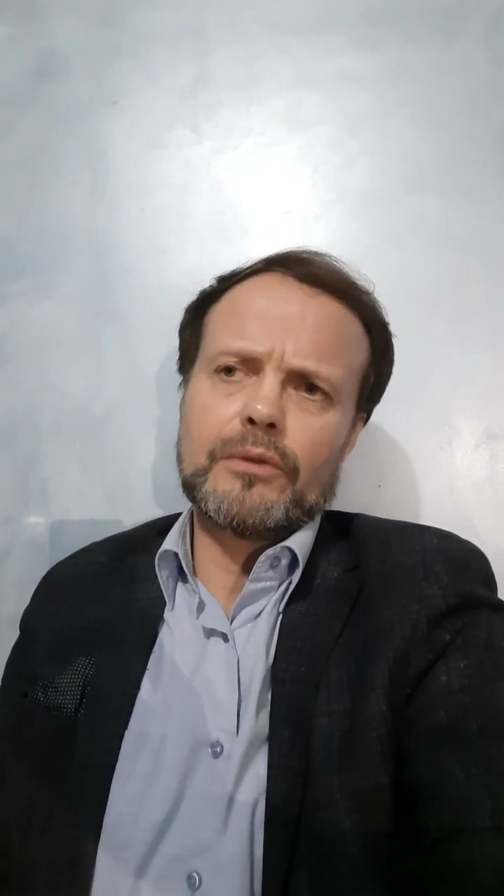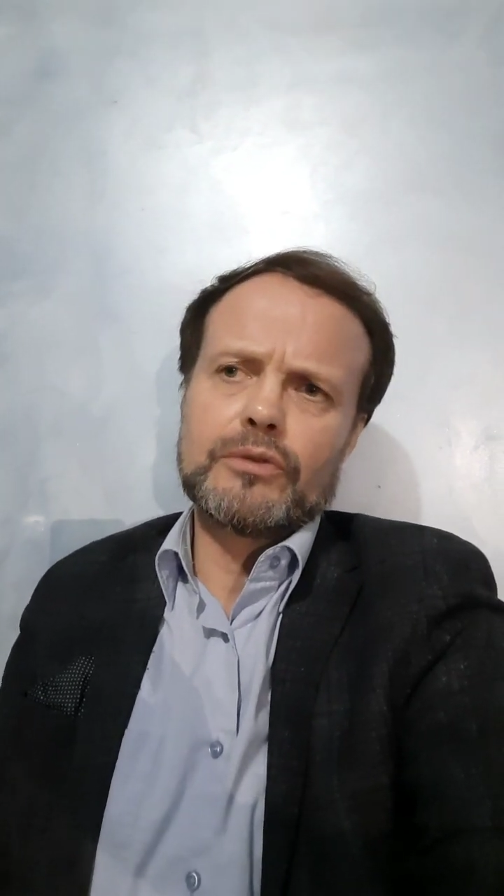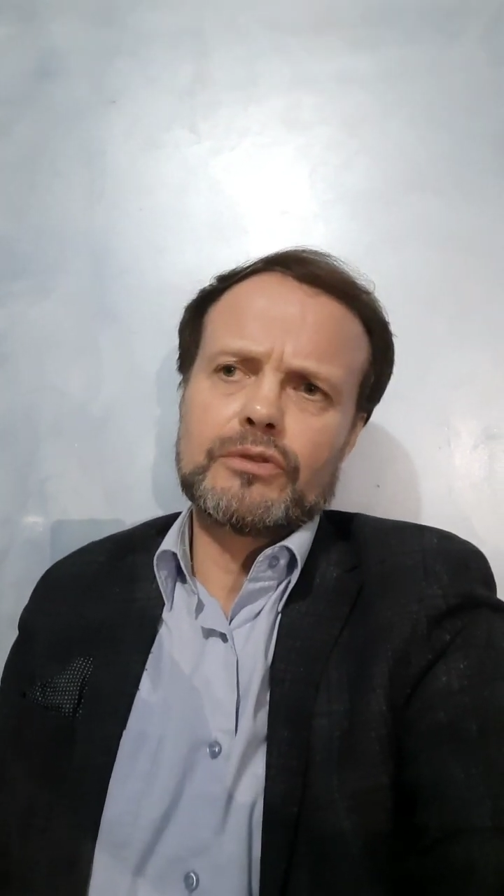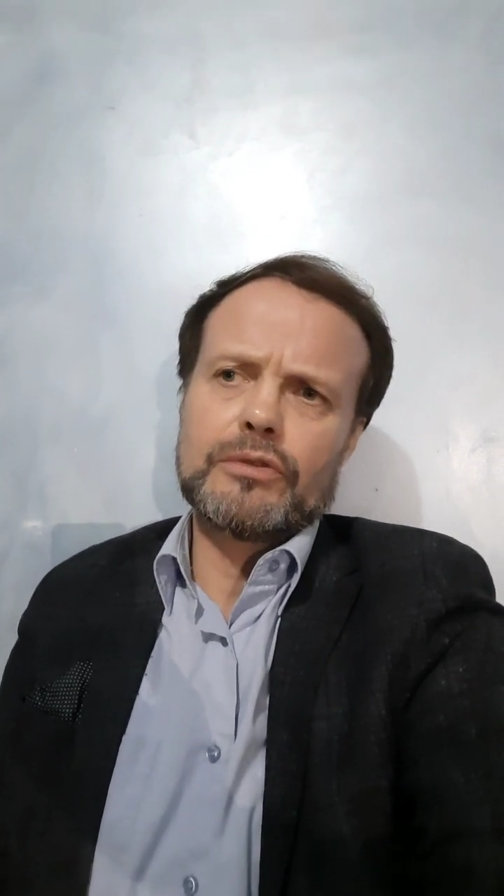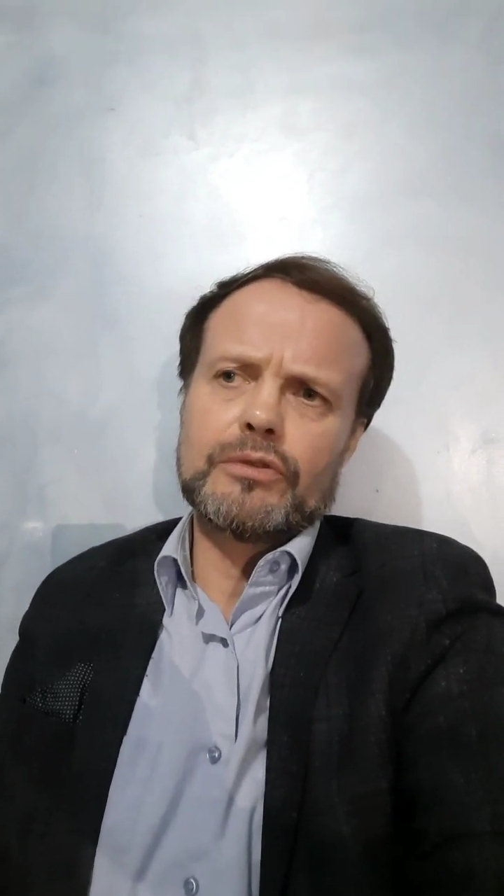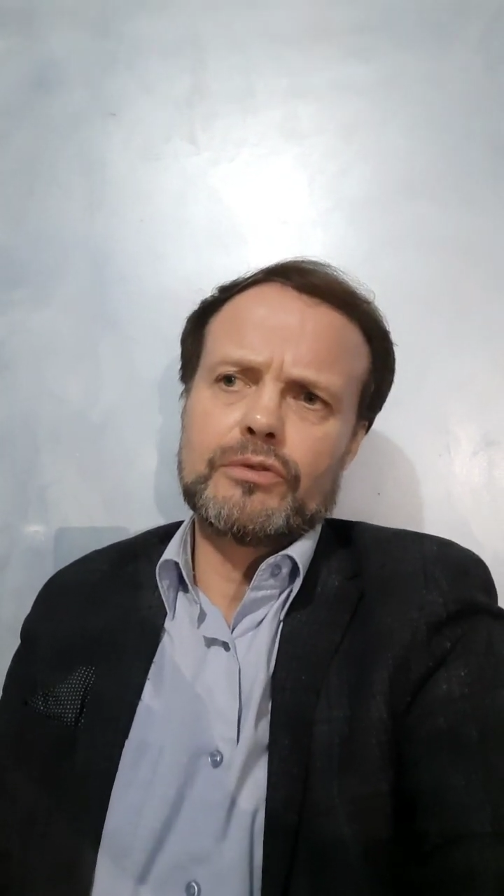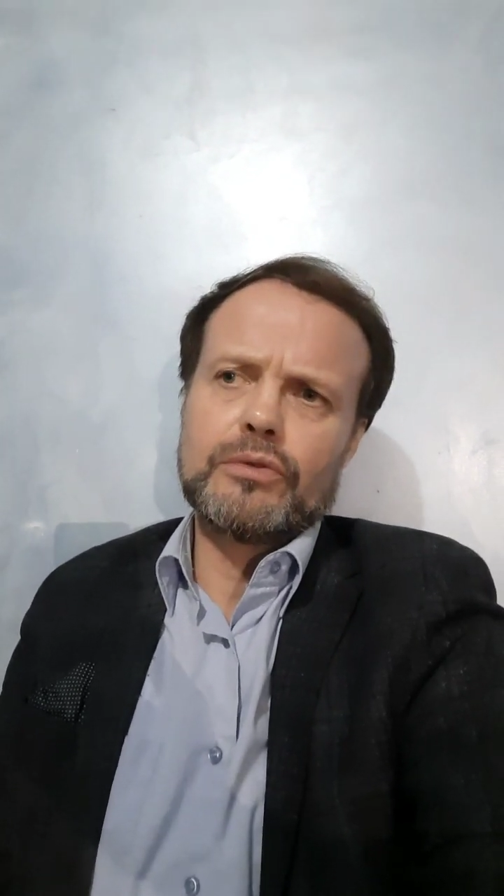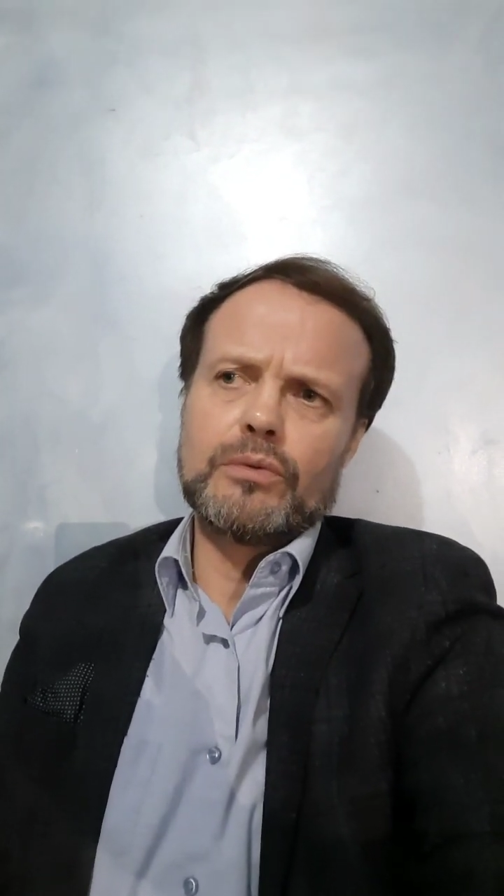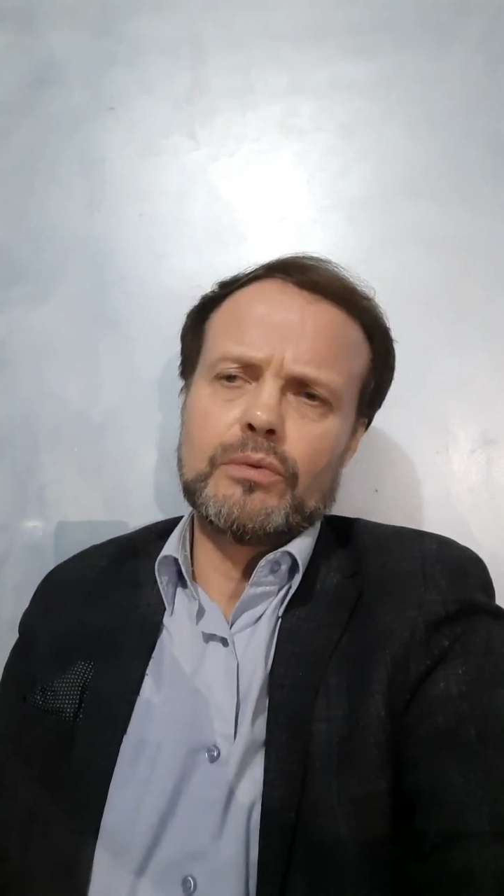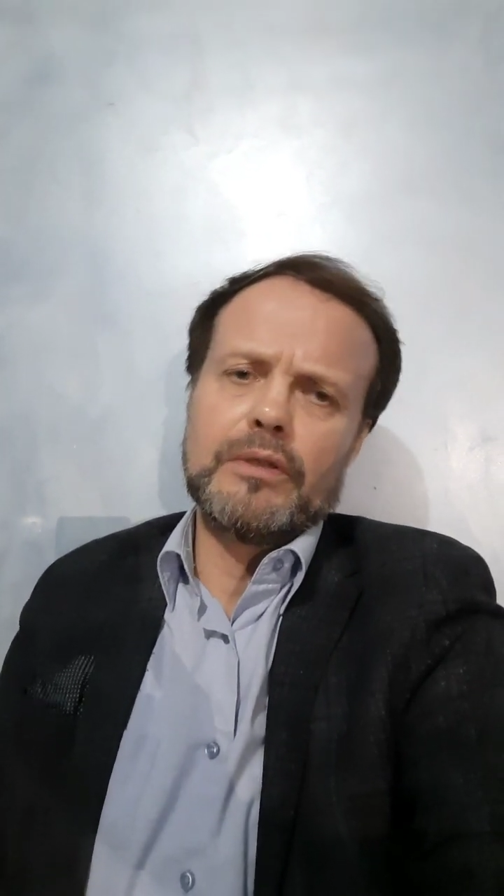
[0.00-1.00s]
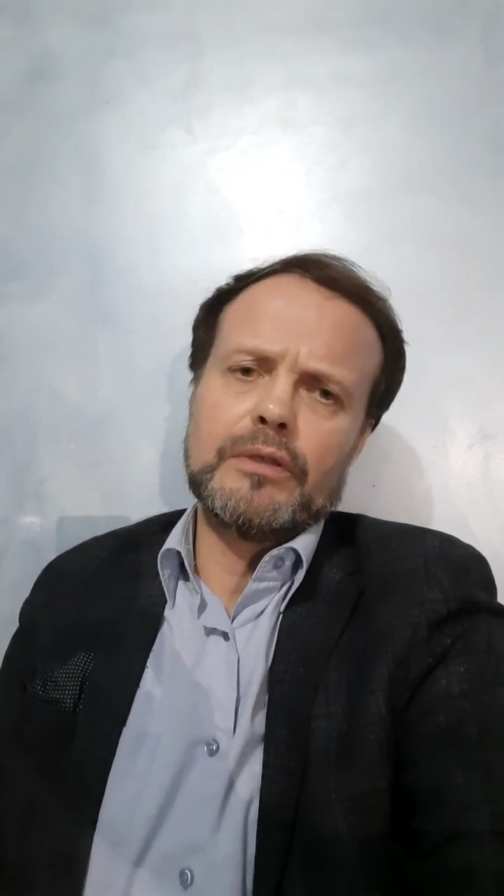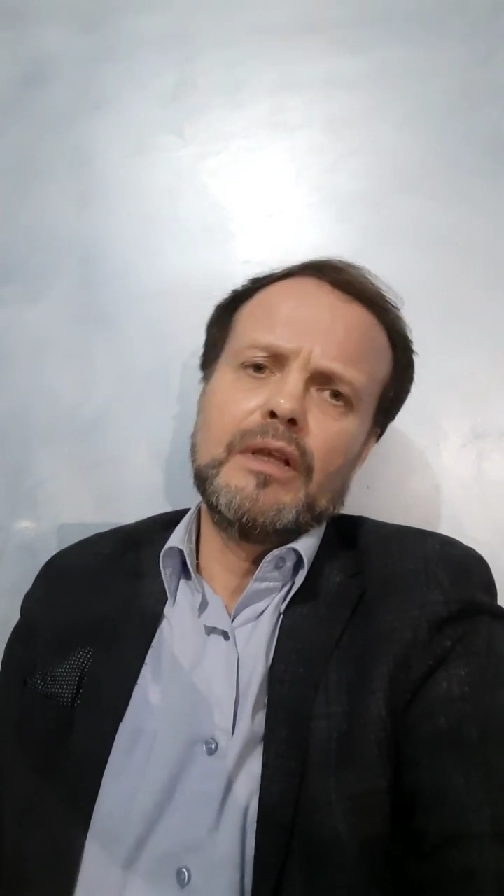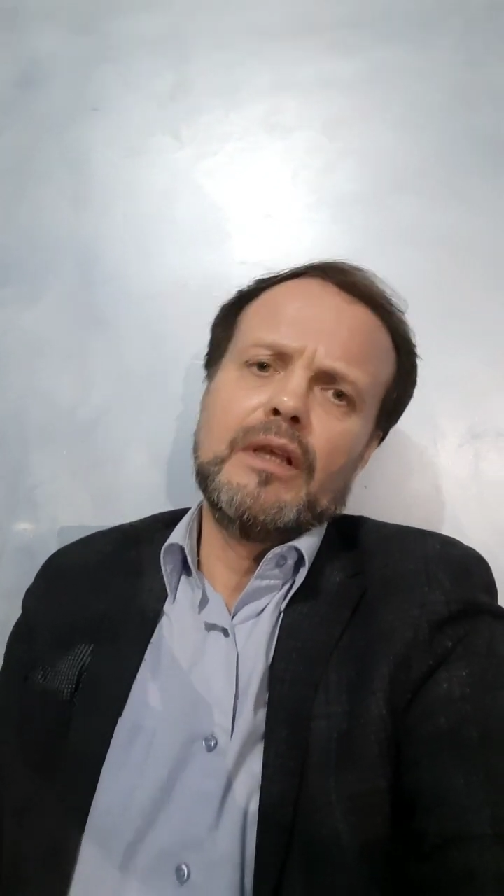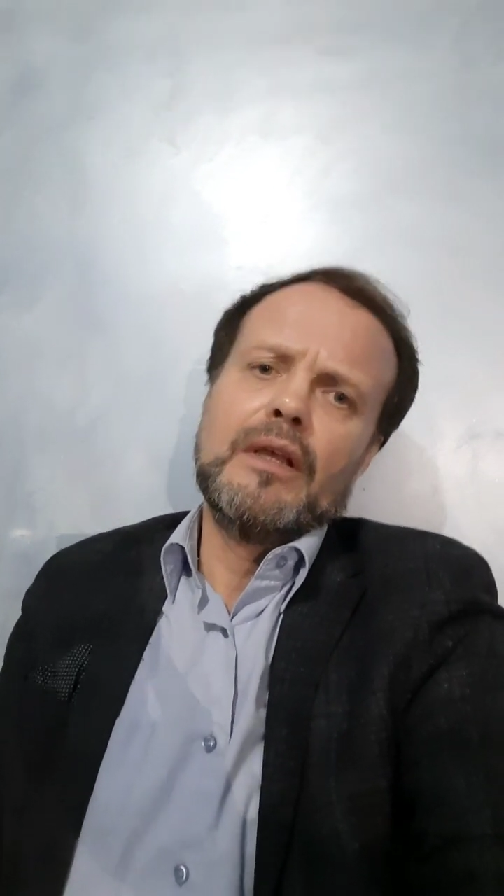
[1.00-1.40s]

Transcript: those two